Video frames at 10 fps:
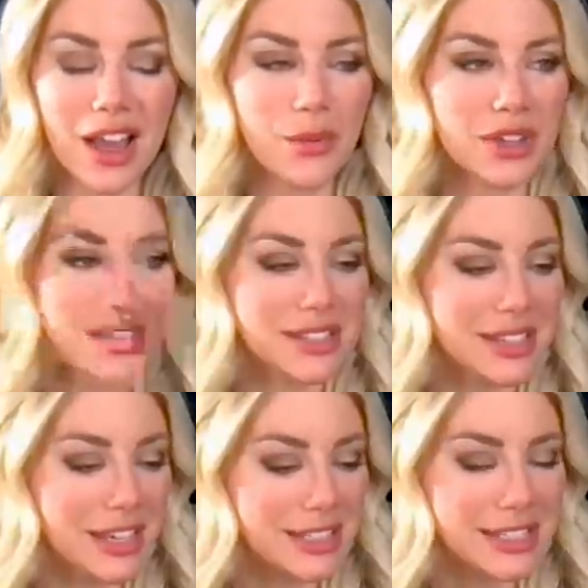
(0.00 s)
I was
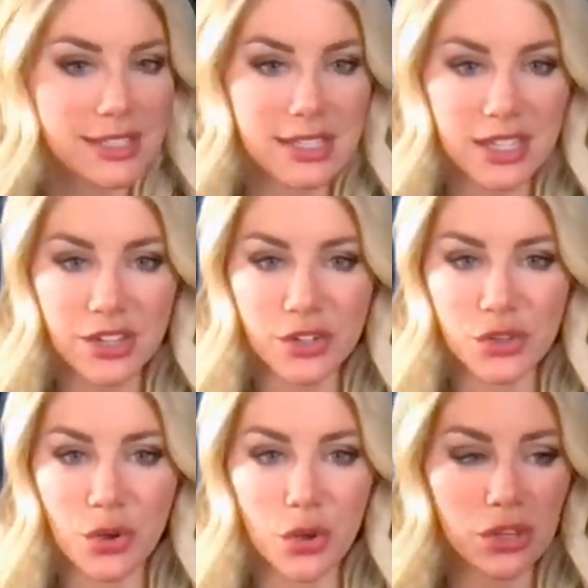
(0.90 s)
sixteen years
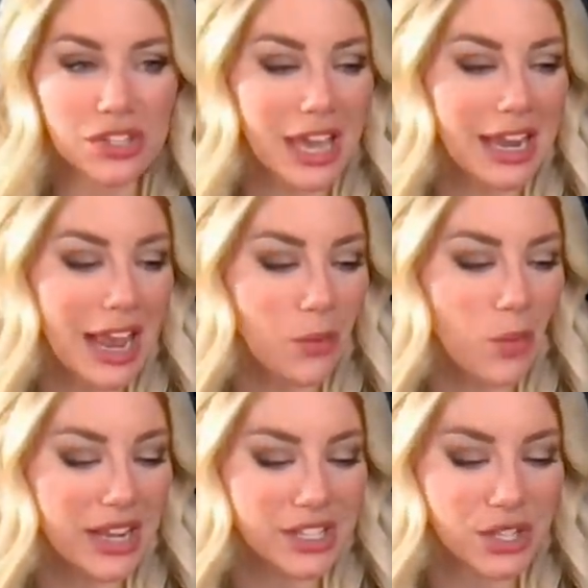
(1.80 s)
old, and I
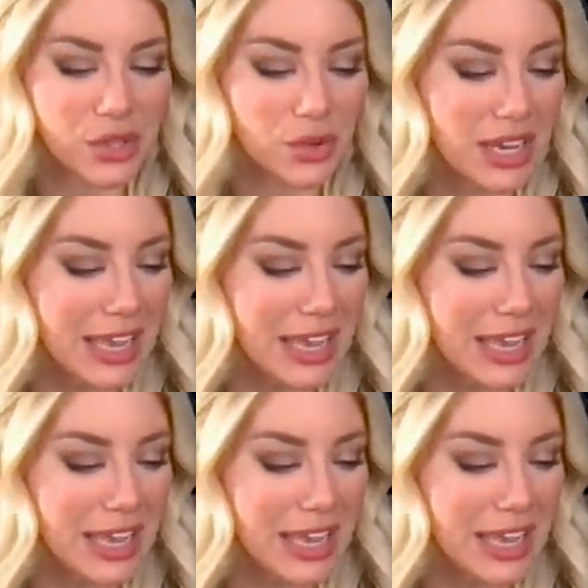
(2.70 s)
went to